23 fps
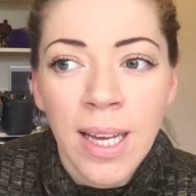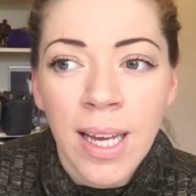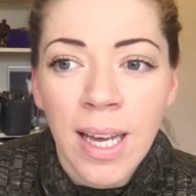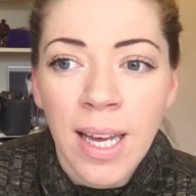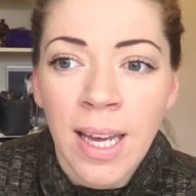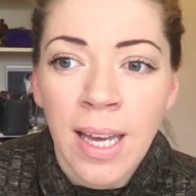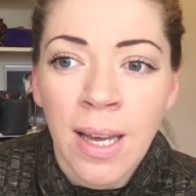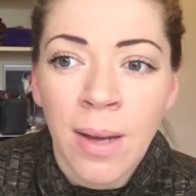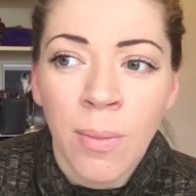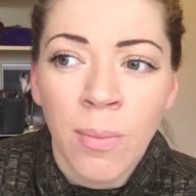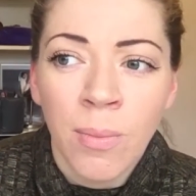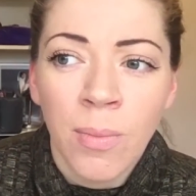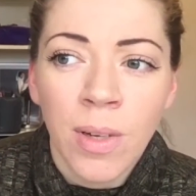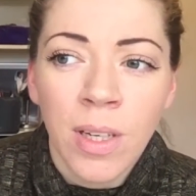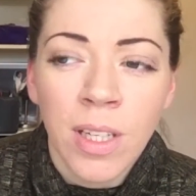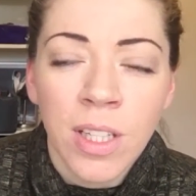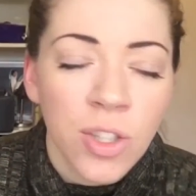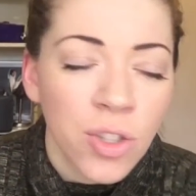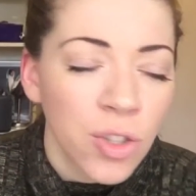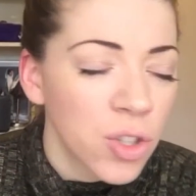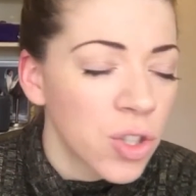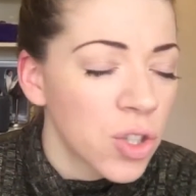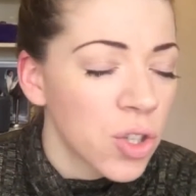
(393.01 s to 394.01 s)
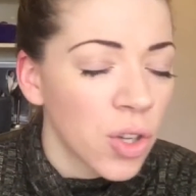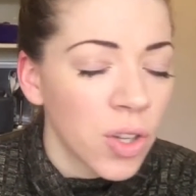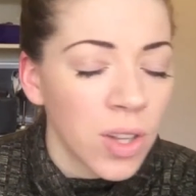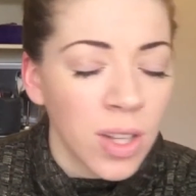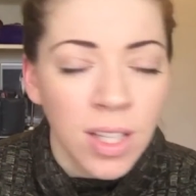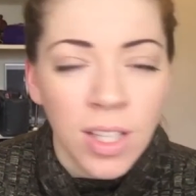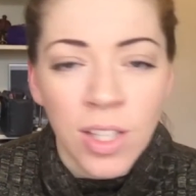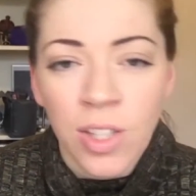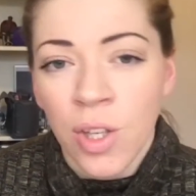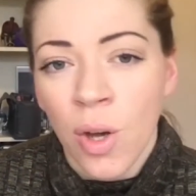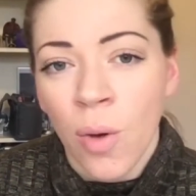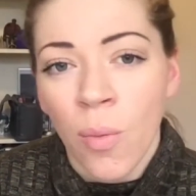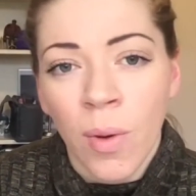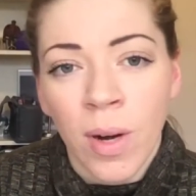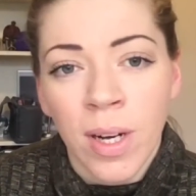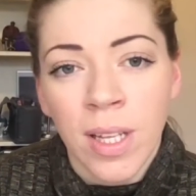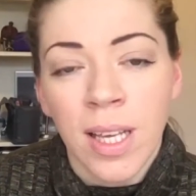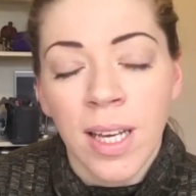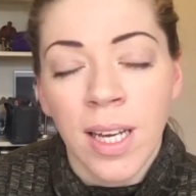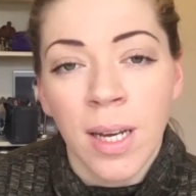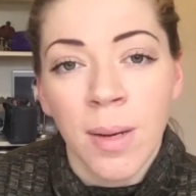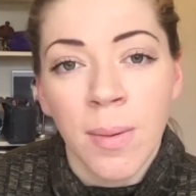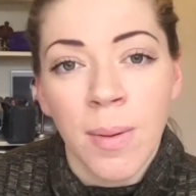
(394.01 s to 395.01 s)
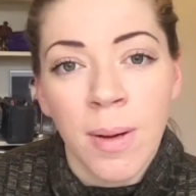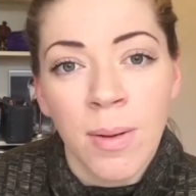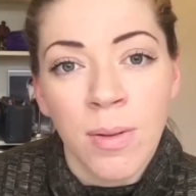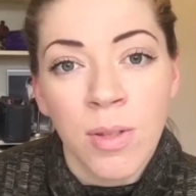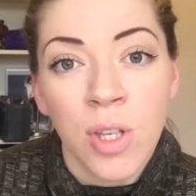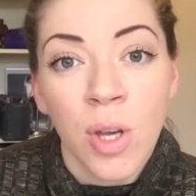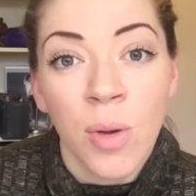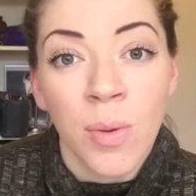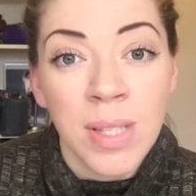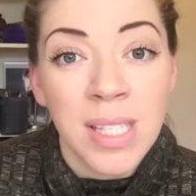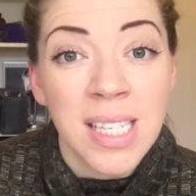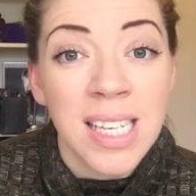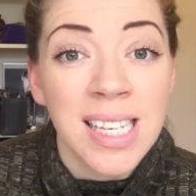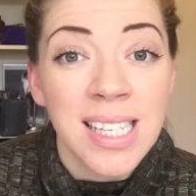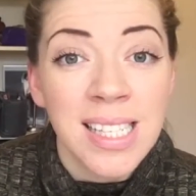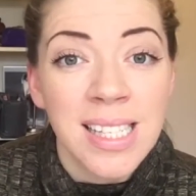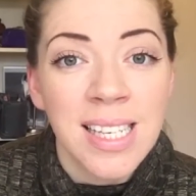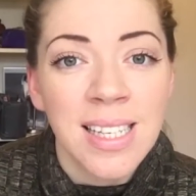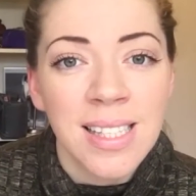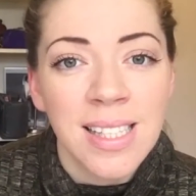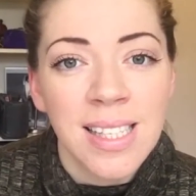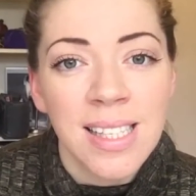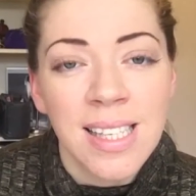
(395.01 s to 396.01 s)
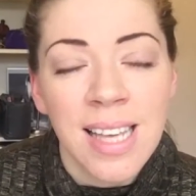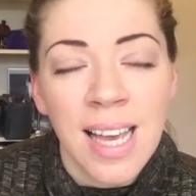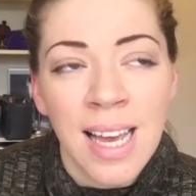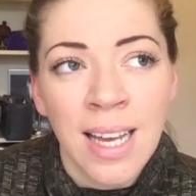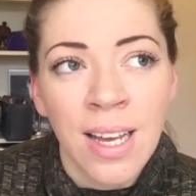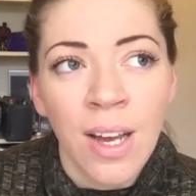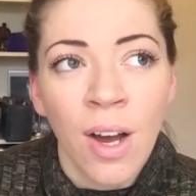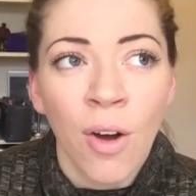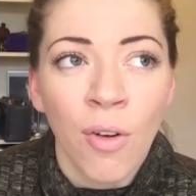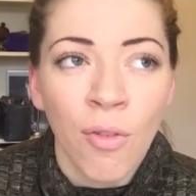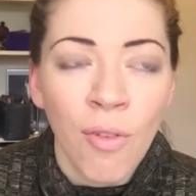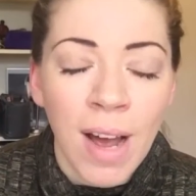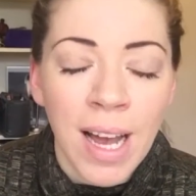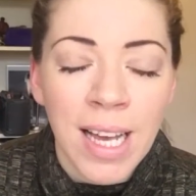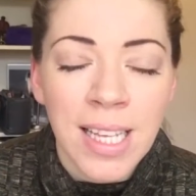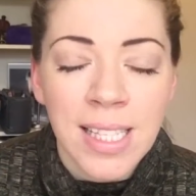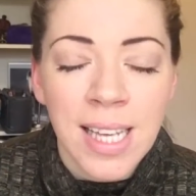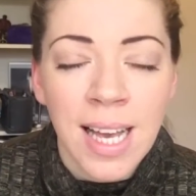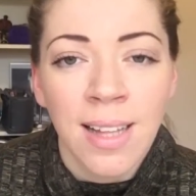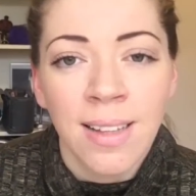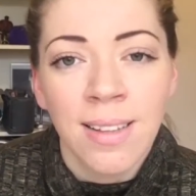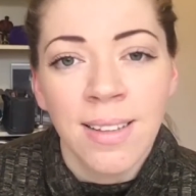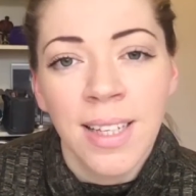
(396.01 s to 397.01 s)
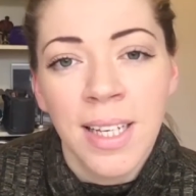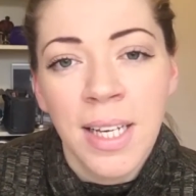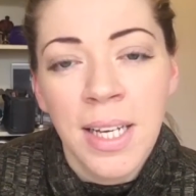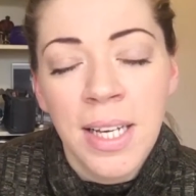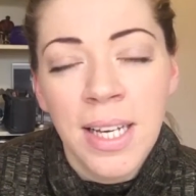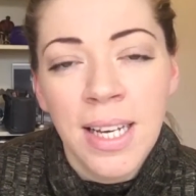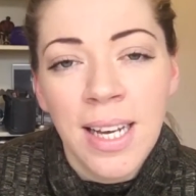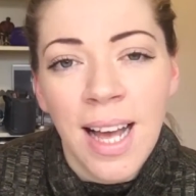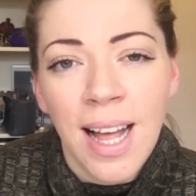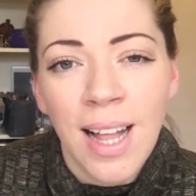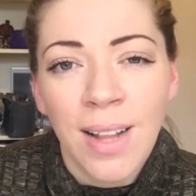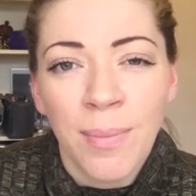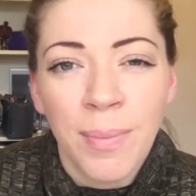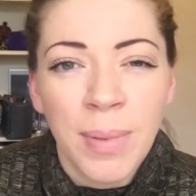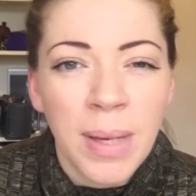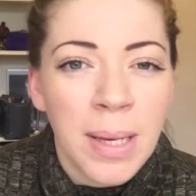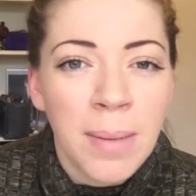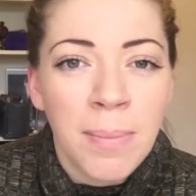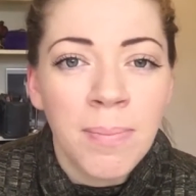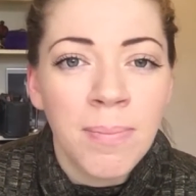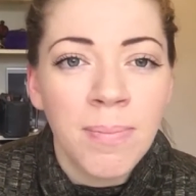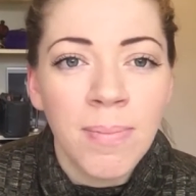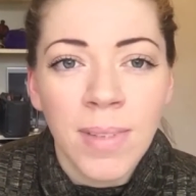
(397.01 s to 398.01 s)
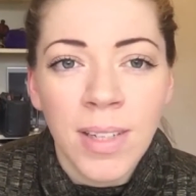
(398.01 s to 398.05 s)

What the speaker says: It's just something that you don't want to think about, so it's easier to say, all right, I'll be,